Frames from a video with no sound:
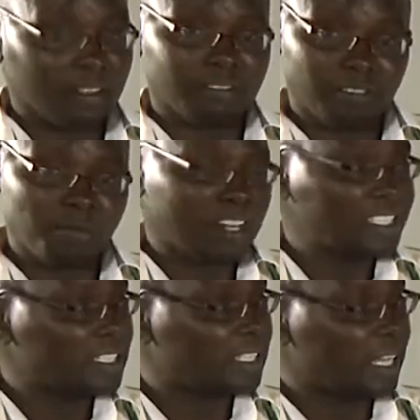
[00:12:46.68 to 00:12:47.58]
Form
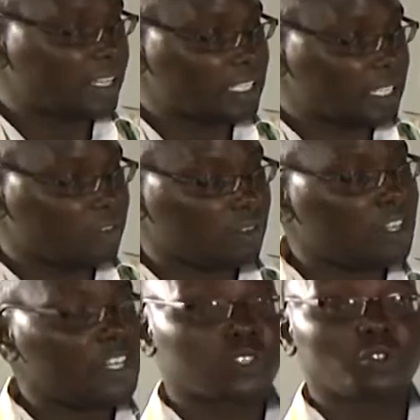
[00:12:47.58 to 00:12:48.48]
1s at this level
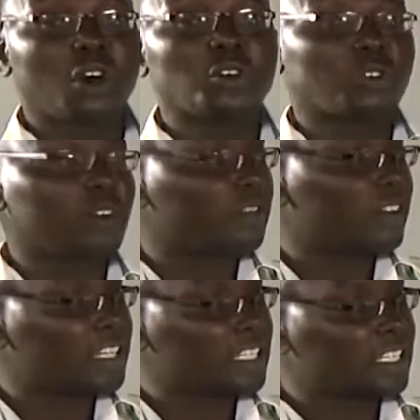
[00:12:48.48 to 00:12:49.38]
to know how to
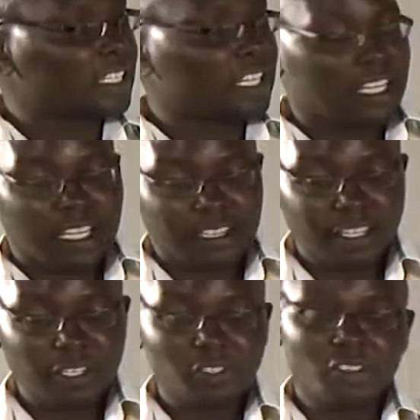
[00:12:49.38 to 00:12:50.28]
convert
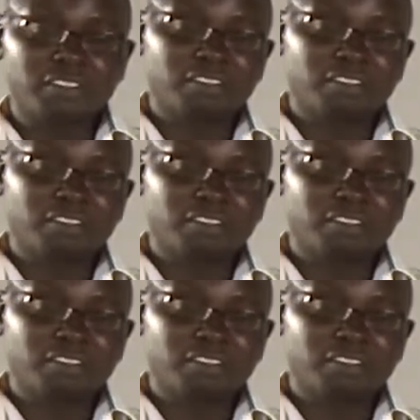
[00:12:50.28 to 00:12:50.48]
the unit